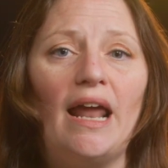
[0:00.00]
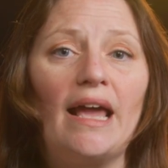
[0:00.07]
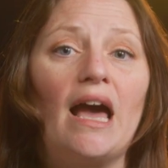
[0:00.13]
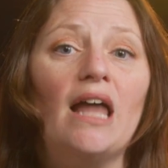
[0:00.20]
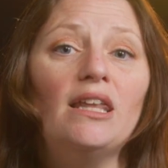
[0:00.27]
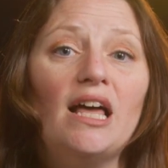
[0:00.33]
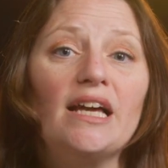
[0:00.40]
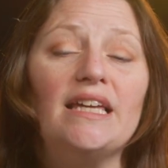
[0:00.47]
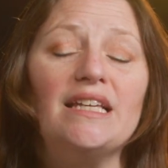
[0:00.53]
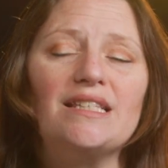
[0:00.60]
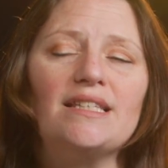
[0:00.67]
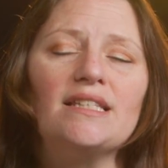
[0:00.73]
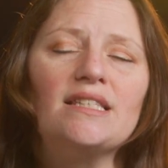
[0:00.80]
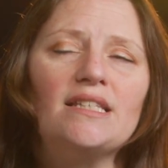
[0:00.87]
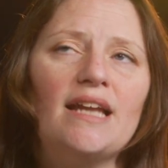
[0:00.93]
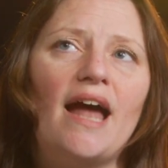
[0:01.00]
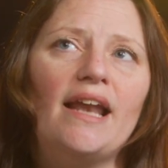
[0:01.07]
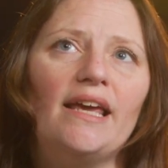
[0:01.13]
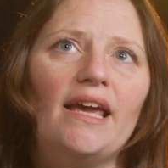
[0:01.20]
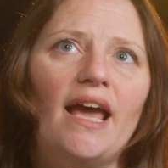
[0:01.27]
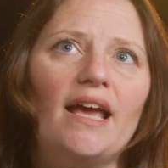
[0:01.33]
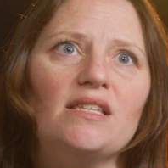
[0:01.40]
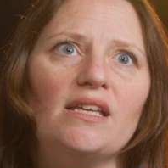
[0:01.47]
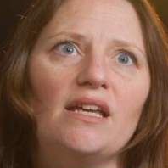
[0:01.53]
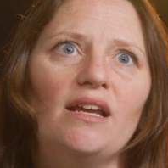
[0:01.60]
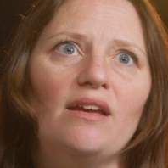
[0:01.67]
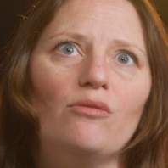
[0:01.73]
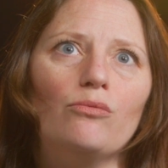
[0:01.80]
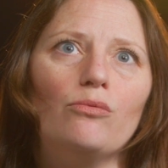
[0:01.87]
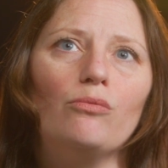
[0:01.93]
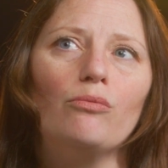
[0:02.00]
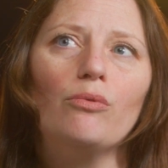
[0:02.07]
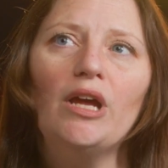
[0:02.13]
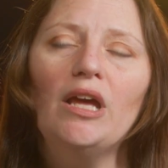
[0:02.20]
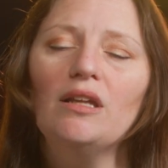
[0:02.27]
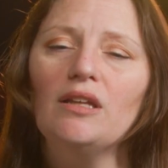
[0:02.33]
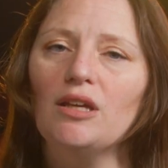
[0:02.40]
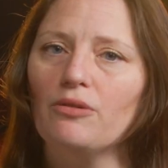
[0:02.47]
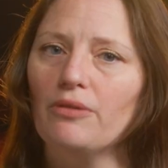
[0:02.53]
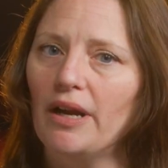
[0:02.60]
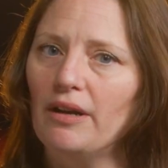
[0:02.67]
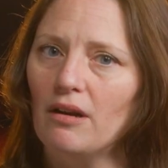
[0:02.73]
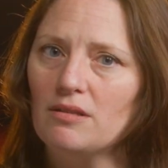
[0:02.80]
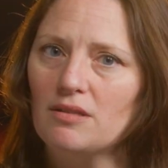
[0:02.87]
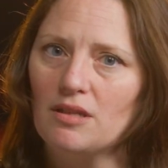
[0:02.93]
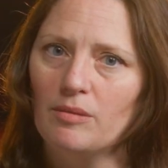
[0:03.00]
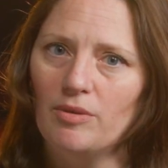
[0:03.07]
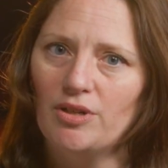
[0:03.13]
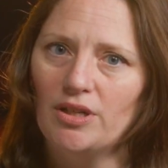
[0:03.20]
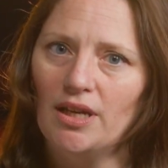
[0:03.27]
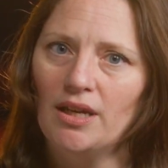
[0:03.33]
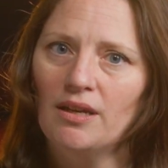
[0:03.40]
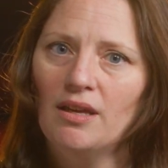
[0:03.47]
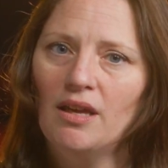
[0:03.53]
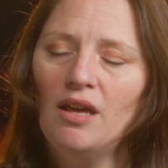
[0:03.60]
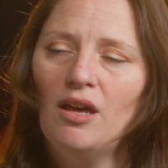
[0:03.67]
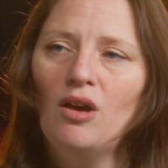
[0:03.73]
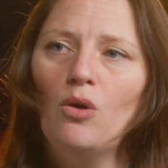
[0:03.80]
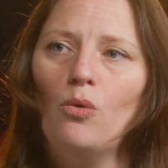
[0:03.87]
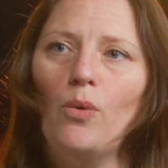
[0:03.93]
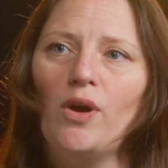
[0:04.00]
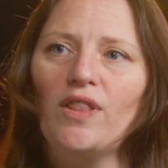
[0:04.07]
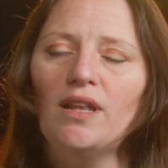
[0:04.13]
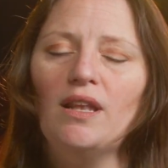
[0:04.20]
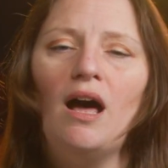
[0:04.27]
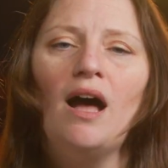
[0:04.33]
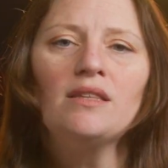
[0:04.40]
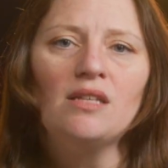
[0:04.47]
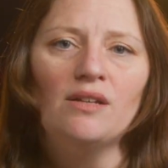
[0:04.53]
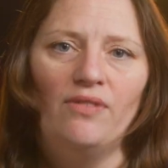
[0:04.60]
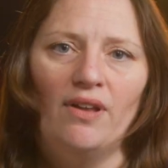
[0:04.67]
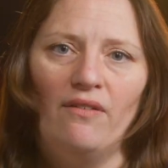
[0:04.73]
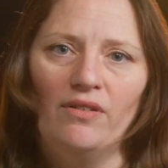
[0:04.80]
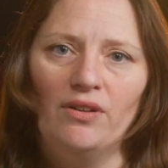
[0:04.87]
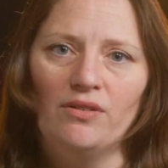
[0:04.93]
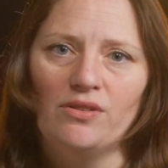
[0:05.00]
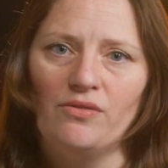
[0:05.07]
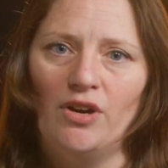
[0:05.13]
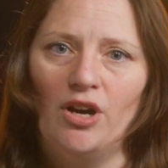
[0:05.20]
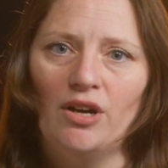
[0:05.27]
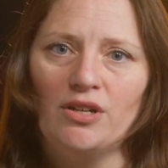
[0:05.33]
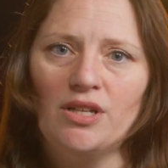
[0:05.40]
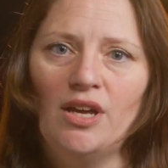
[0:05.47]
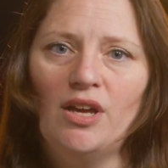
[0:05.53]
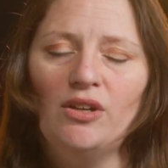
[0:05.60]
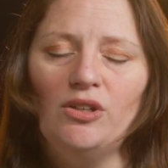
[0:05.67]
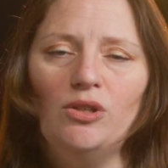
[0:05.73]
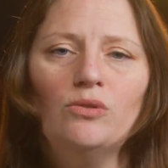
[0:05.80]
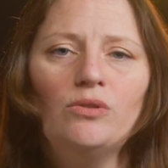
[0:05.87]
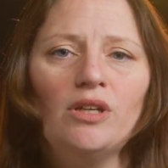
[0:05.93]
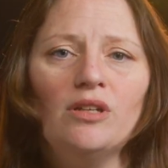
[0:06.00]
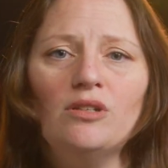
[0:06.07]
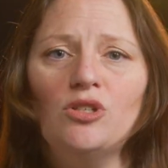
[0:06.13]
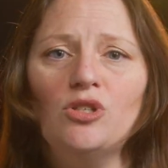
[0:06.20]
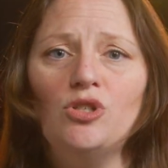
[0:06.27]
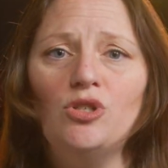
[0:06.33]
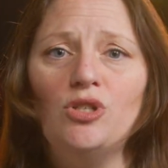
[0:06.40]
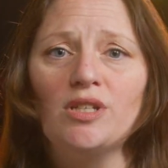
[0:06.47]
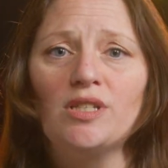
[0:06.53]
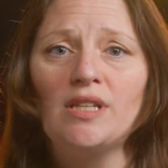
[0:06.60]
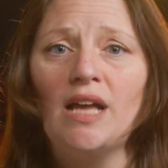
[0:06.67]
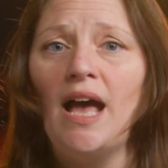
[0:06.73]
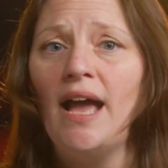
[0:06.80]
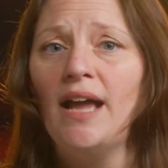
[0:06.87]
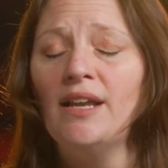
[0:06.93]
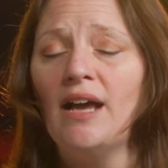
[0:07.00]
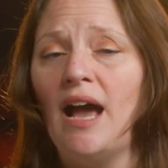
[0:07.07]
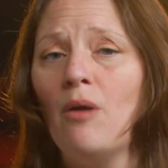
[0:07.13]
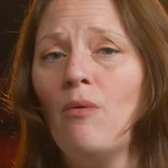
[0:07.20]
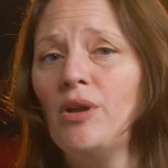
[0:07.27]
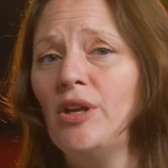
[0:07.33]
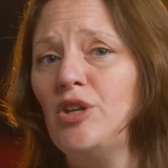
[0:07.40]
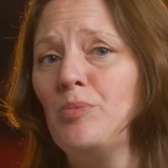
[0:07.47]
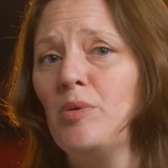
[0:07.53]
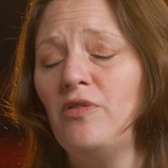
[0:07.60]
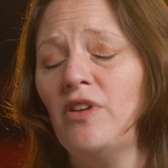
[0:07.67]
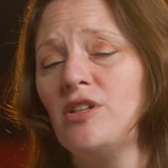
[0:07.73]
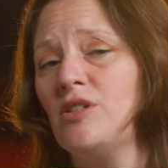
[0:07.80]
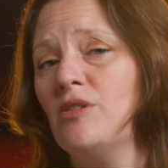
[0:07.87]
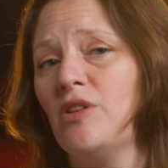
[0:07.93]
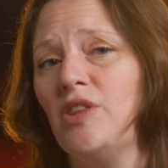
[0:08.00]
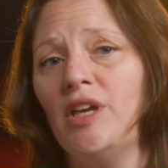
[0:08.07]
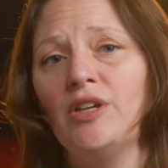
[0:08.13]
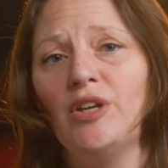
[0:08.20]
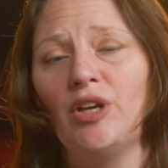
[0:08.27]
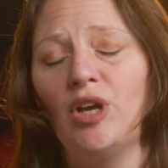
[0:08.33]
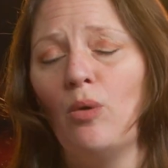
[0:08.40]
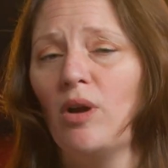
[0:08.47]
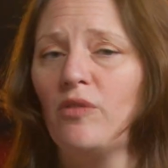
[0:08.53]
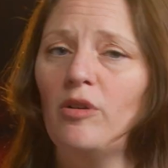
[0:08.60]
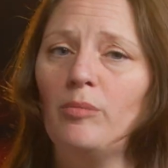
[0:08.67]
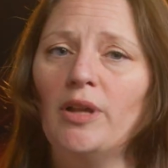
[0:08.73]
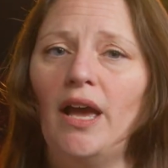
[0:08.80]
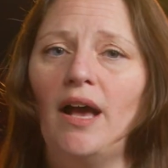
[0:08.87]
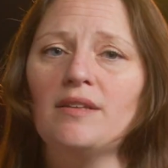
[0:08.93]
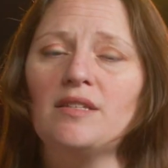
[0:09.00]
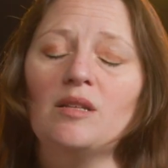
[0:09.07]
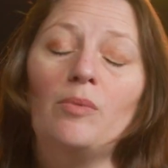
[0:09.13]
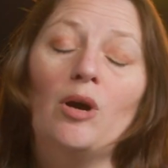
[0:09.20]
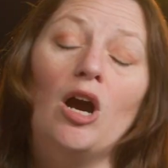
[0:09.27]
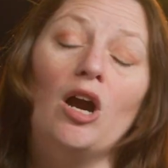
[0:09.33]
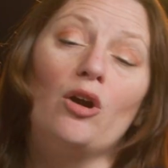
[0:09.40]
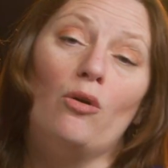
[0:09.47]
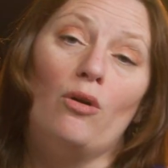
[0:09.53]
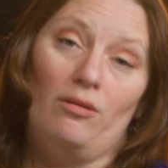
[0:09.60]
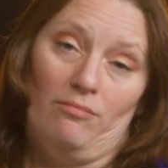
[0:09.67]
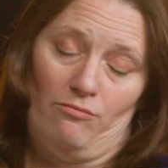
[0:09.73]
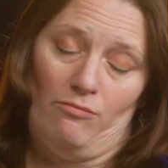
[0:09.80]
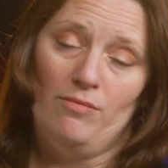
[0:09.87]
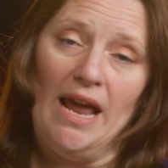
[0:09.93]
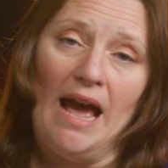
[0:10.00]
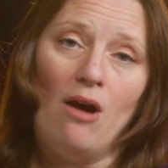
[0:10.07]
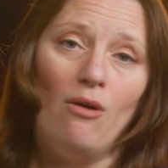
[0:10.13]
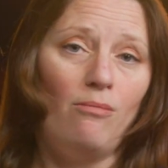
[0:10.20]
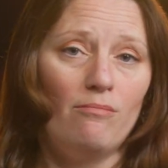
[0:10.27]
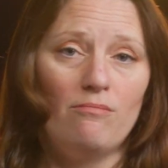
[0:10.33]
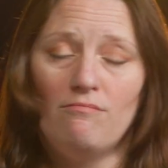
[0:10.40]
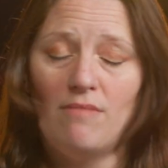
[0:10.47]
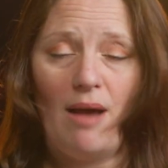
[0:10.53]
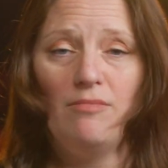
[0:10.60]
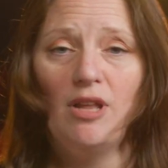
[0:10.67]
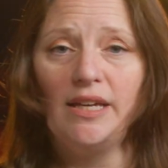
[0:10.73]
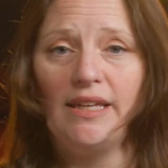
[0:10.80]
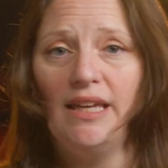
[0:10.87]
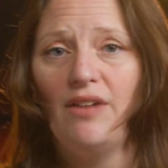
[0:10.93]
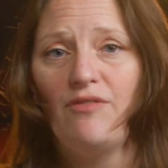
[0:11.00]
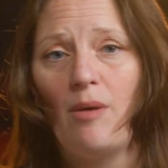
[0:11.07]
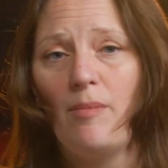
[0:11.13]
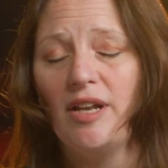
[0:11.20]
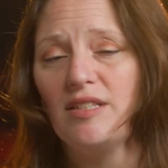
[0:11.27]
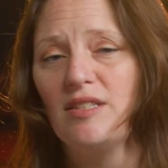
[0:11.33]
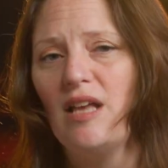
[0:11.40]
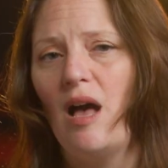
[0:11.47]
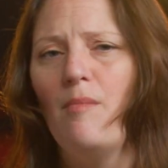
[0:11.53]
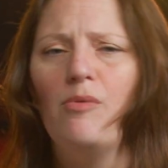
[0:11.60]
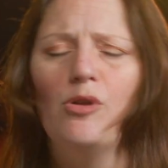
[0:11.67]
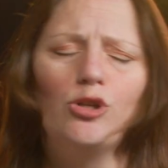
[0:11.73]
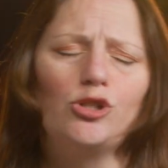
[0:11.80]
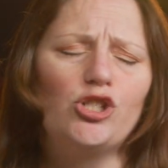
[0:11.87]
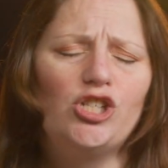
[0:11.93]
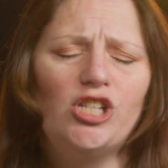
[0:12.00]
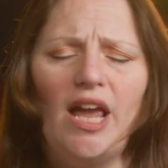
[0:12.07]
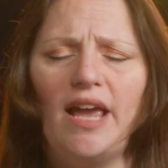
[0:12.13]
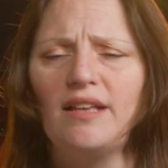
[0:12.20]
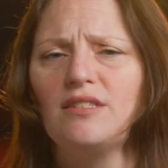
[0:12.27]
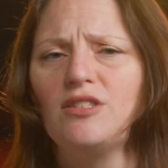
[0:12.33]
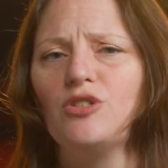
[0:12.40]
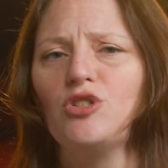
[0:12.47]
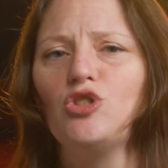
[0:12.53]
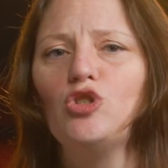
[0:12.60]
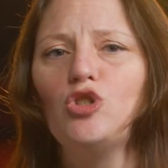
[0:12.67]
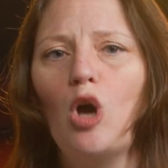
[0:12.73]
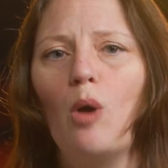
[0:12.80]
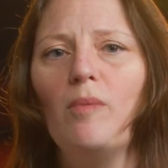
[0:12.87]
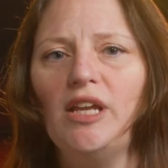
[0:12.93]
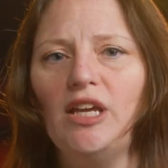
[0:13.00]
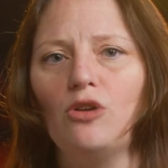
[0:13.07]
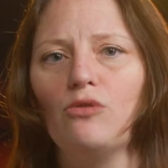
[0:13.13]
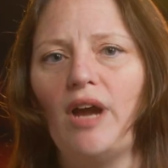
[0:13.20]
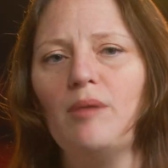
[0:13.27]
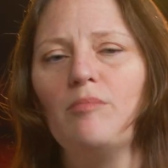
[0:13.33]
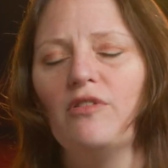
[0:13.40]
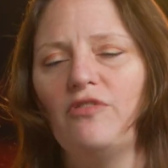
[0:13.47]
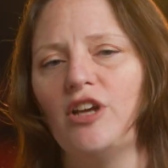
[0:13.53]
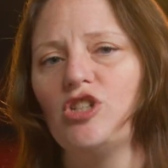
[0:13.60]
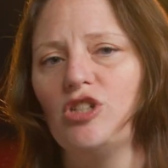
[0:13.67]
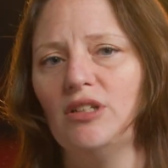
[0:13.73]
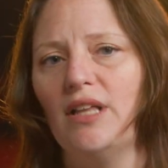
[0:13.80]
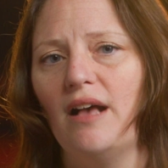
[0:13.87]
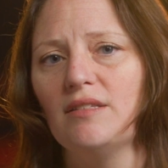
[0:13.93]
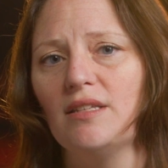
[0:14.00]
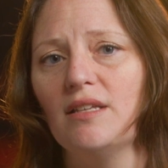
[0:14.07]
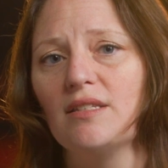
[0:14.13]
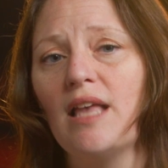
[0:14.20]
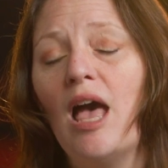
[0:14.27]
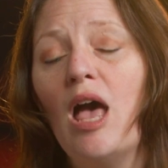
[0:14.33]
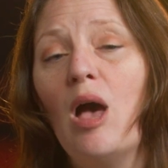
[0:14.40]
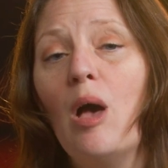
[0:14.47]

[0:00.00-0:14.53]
And I got lucky. Cincinnati is a really great arts community with lots of levels of art. You can decide, I want to do professional theater and go work for Playhouse in the Park, or now I'm lucky enough I'm at Ensemble or Shakes. There's so many great professional houses.